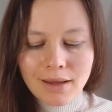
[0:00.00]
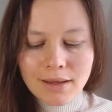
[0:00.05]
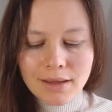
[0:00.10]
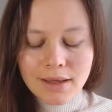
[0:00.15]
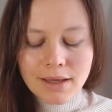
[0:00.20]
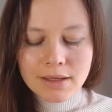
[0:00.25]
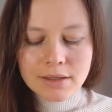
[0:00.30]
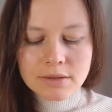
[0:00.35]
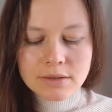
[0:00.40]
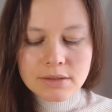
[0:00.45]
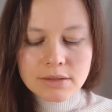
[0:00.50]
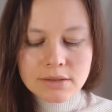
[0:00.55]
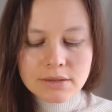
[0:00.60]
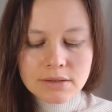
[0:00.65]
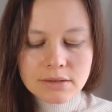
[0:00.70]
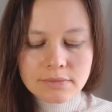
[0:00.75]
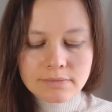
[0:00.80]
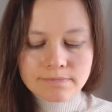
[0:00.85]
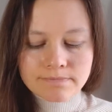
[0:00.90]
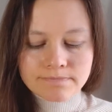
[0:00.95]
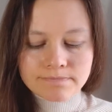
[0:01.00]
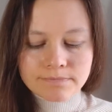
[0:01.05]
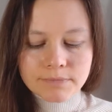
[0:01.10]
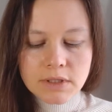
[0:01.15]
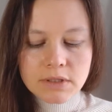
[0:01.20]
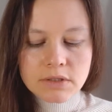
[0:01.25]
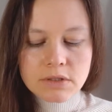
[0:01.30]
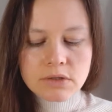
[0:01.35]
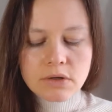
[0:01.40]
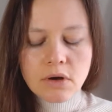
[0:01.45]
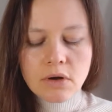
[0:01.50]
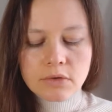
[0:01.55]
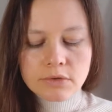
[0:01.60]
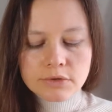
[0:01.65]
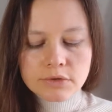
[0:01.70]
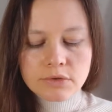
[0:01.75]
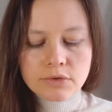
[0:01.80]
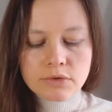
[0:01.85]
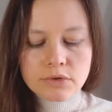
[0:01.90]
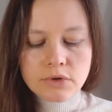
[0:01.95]
And um, it's
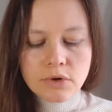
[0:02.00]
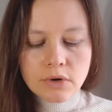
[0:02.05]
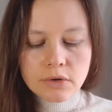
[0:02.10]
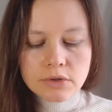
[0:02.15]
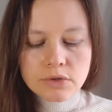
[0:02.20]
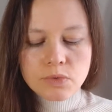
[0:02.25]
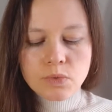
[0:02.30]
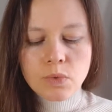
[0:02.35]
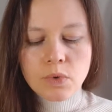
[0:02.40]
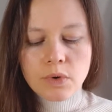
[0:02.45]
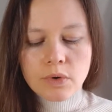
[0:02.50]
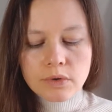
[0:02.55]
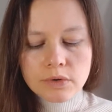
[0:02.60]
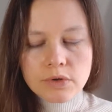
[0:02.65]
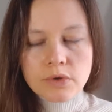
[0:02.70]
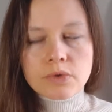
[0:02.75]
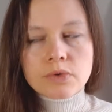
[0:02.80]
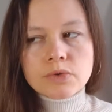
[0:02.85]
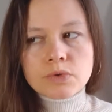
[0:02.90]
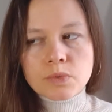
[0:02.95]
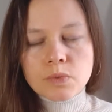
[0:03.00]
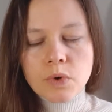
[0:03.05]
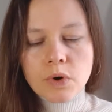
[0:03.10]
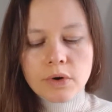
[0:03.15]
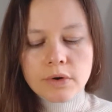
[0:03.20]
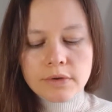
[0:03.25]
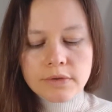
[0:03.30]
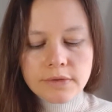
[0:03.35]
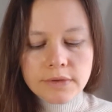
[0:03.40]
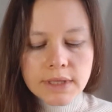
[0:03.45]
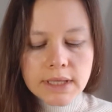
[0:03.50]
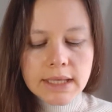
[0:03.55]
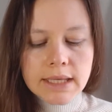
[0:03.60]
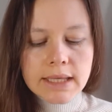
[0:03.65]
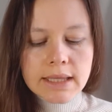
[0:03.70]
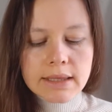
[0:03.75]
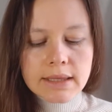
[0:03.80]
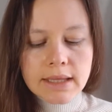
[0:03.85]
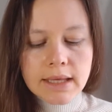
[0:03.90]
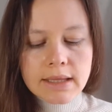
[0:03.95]
also not
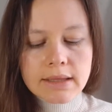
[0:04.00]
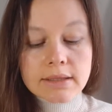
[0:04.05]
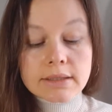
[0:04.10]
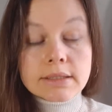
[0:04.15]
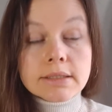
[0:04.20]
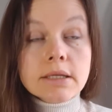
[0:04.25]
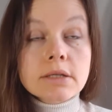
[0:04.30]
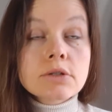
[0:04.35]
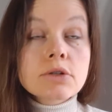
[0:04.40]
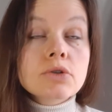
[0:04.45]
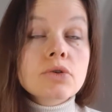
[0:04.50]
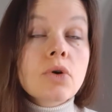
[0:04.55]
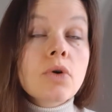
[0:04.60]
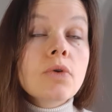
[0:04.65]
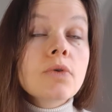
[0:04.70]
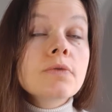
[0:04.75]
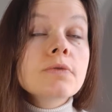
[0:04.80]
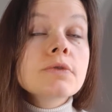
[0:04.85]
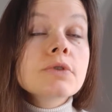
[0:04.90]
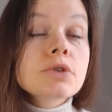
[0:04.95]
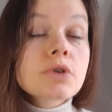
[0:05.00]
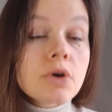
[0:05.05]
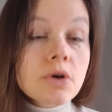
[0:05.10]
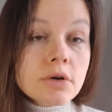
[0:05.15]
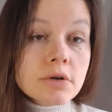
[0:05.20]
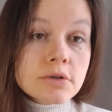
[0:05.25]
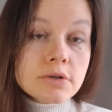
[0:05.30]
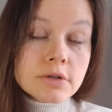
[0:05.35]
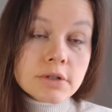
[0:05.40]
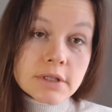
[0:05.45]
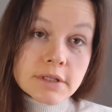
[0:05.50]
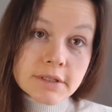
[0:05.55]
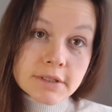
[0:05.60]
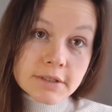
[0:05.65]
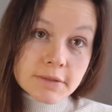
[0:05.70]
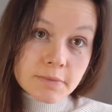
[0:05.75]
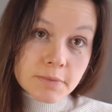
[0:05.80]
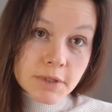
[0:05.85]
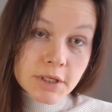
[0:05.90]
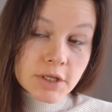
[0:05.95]
noteworthy that the center of
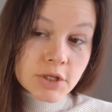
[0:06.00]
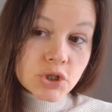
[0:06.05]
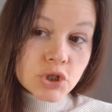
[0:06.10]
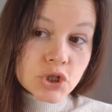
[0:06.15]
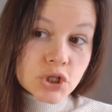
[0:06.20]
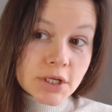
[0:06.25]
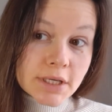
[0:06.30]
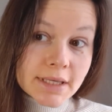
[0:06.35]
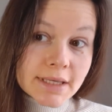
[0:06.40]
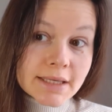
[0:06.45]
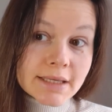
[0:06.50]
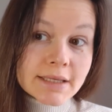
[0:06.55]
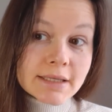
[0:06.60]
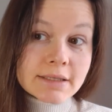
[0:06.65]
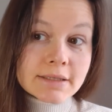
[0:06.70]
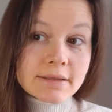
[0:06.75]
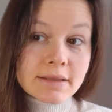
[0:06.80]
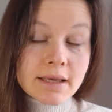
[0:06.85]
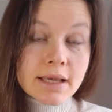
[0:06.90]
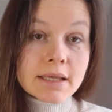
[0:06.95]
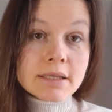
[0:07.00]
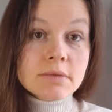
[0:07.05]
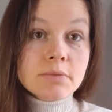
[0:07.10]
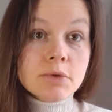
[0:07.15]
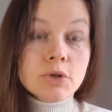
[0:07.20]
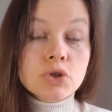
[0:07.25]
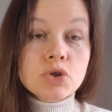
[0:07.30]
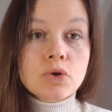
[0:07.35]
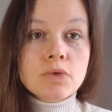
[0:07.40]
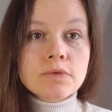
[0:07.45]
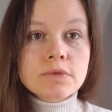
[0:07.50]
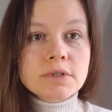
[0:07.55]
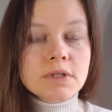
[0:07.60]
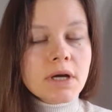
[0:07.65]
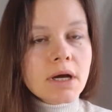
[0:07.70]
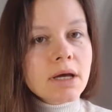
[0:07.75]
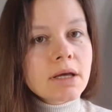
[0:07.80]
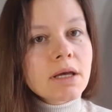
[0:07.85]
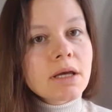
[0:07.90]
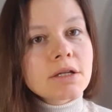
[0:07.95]
Socrates' speech is the speech of
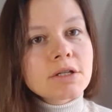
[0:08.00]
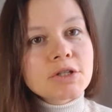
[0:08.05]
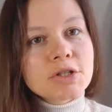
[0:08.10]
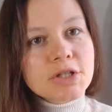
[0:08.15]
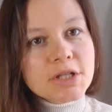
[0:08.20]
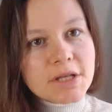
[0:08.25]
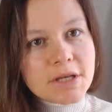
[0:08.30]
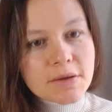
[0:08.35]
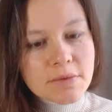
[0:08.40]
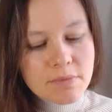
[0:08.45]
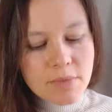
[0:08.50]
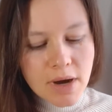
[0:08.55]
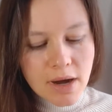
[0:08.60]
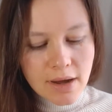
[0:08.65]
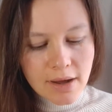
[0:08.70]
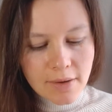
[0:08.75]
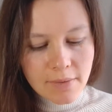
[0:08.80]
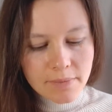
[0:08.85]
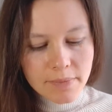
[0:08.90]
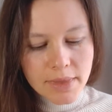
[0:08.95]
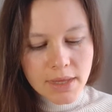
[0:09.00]
Diotima.